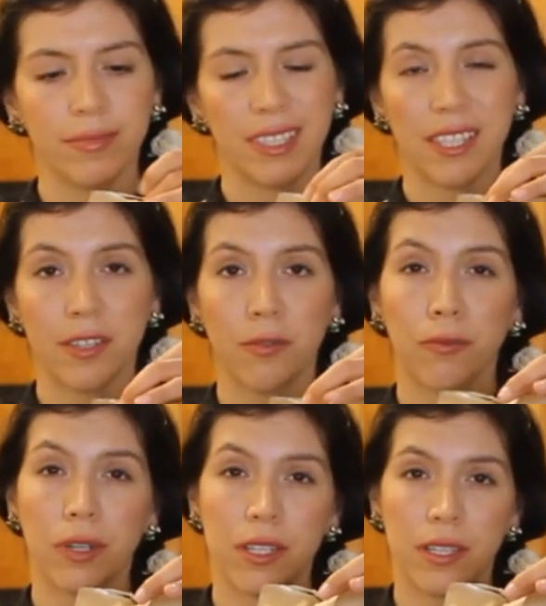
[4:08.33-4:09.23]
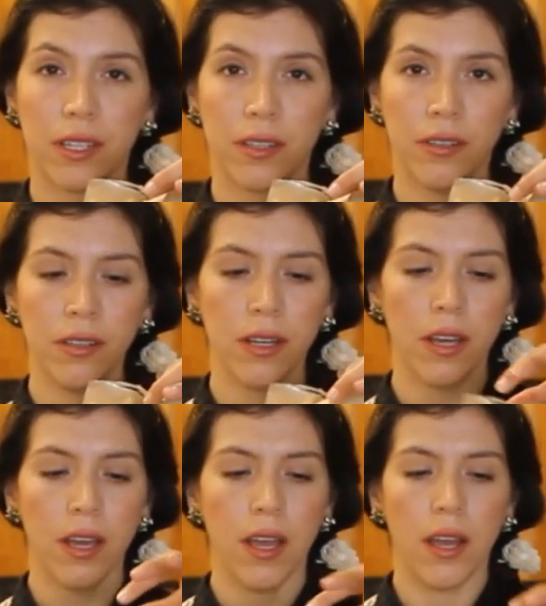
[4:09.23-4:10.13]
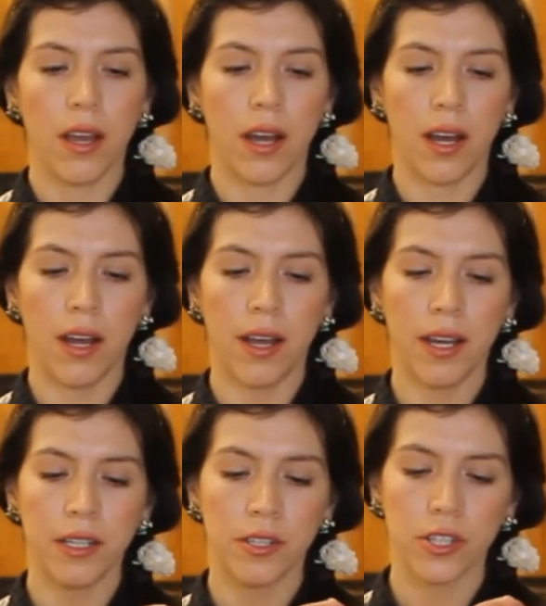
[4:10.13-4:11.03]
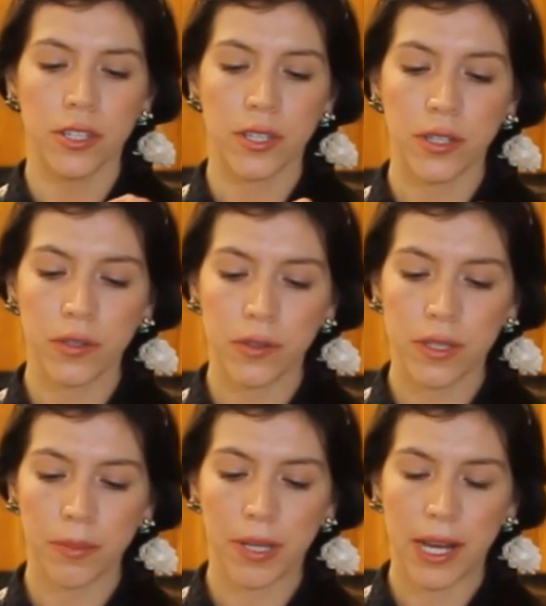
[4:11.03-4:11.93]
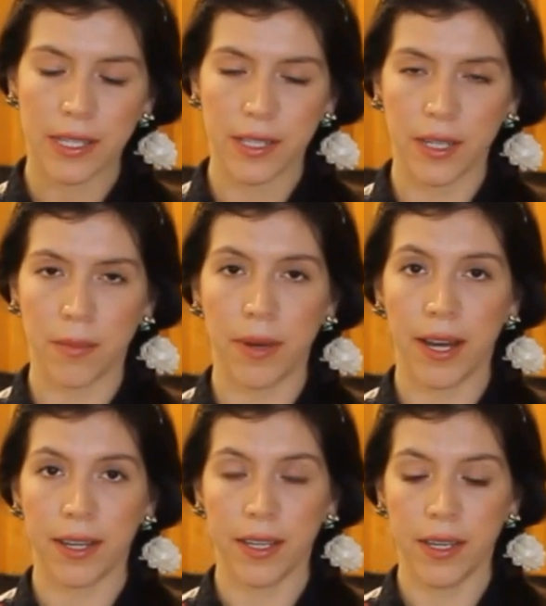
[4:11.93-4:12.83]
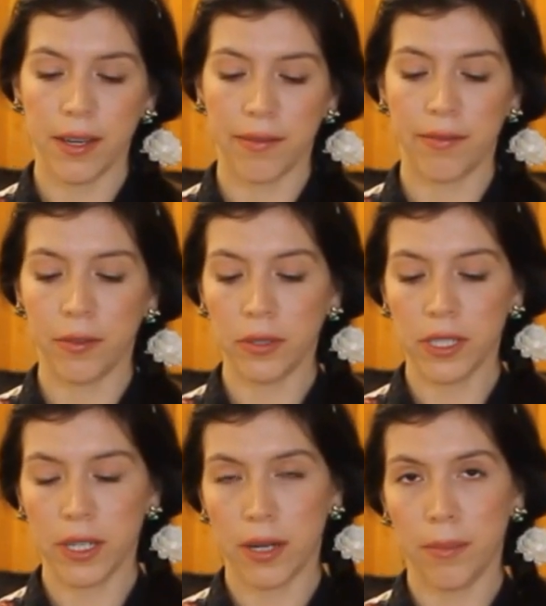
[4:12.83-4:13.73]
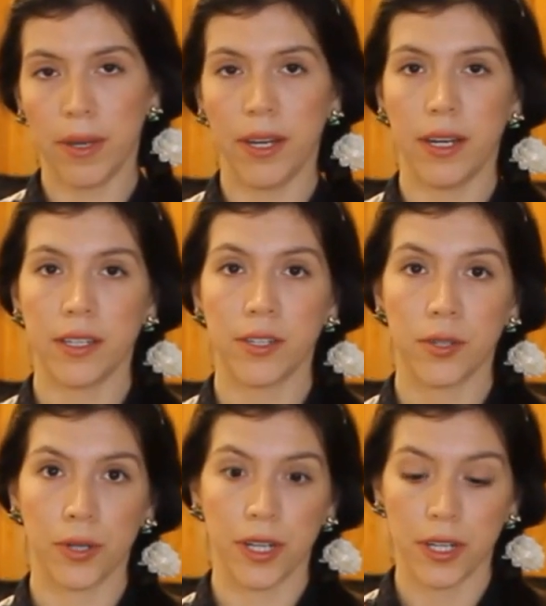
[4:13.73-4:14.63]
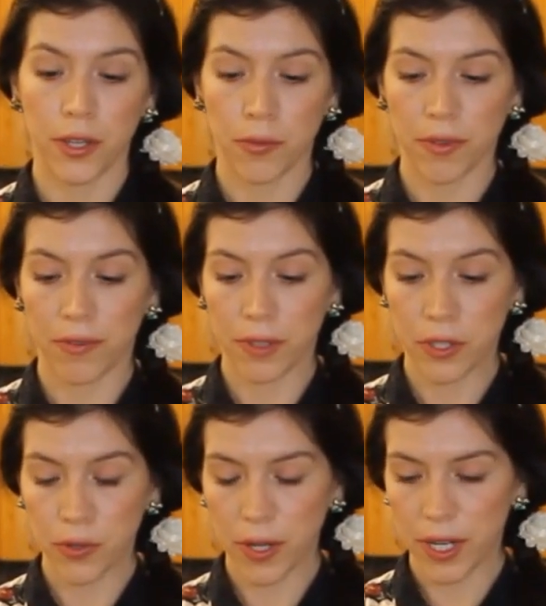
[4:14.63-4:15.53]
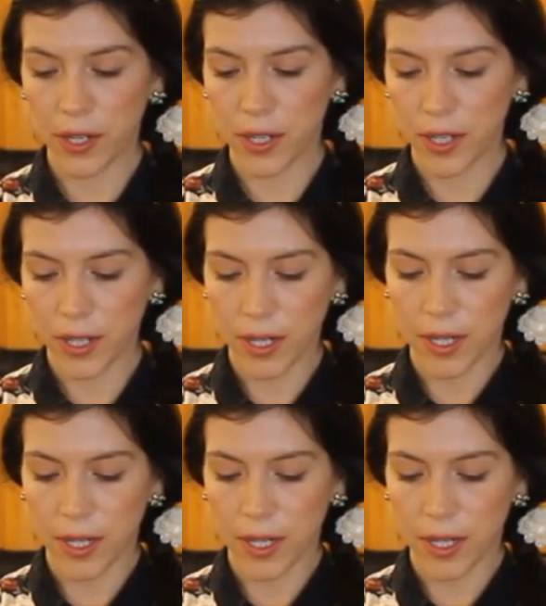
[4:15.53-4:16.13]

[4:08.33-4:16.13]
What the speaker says: doesn't reseal, I just use a plastic baggie. I fold it up and I store it in the refrigerator,